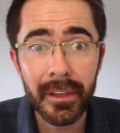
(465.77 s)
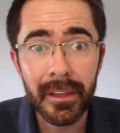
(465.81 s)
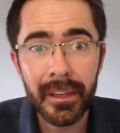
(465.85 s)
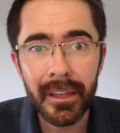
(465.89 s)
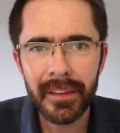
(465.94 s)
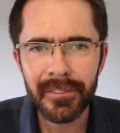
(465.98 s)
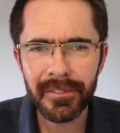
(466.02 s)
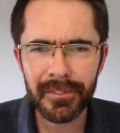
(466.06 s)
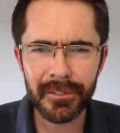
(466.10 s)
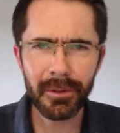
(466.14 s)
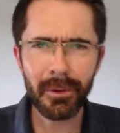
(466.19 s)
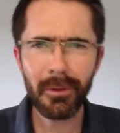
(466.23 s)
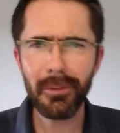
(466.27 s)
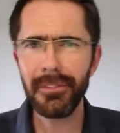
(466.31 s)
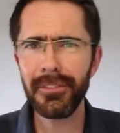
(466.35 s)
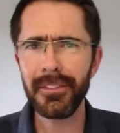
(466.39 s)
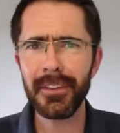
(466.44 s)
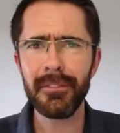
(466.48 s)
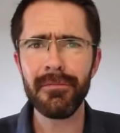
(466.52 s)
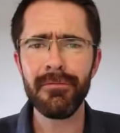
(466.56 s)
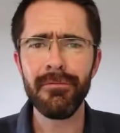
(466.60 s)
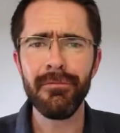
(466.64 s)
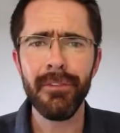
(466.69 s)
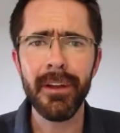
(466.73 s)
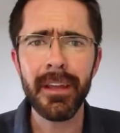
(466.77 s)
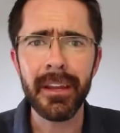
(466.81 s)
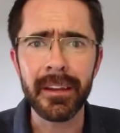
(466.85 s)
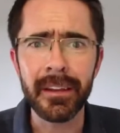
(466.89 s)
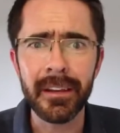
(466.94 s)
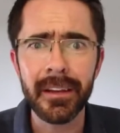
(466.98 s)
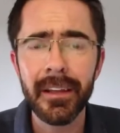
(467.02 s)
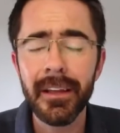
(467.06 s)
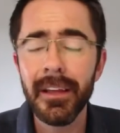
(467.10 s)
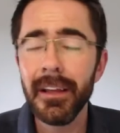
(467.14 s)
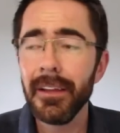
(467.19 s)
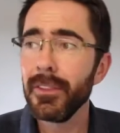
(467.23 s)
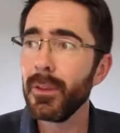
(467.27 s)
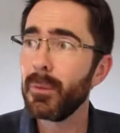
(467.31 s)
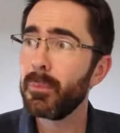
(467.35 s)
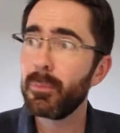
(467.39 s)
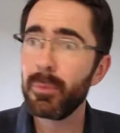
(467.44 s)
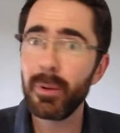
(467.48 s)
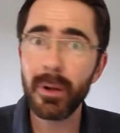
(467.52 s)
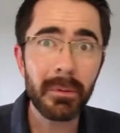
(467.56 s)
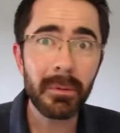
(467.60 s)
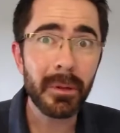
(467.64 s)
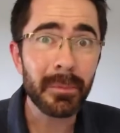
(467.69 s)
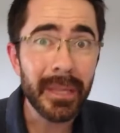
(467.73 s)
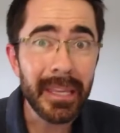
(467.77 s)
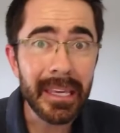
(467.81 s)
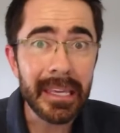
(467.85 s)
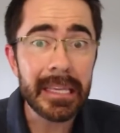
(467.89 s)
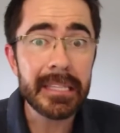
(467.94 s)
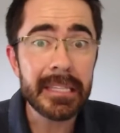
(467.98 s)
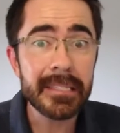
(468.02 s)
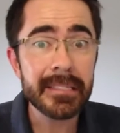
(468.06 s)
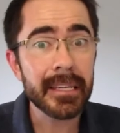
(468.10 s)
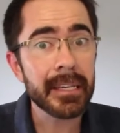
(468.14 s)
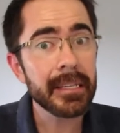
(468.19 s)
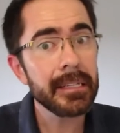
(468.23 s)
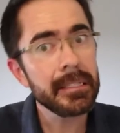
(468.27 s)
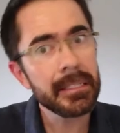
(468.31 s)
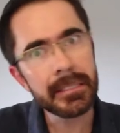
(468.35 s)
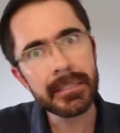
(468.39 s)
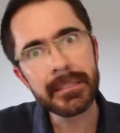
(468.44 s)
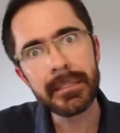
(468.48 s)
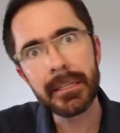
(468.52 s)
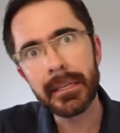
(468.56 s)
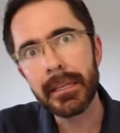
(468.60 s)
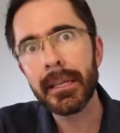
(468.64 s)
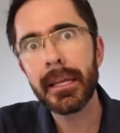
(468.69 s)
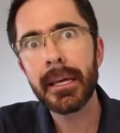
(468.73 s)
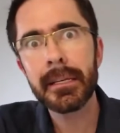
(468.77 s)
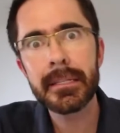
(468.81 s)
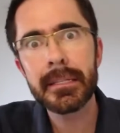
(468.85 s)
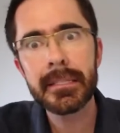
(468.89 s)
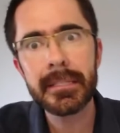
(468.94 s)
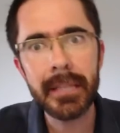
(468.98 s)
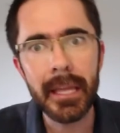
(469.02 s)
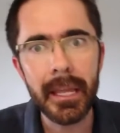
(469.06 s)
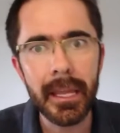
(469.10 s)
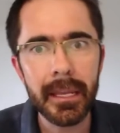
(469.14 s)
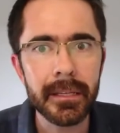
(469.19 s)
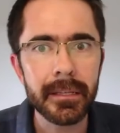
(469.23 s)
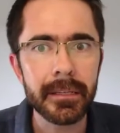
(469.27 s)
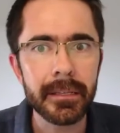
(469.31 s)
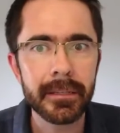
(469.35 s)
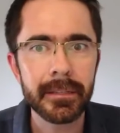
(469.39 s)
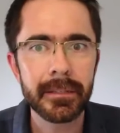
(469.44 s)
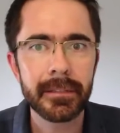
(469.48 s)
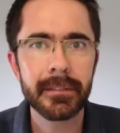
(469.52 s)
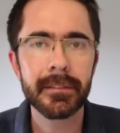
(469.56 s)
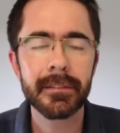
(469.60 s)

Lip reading: Of course they've read it. The problem is they just didn't understand it.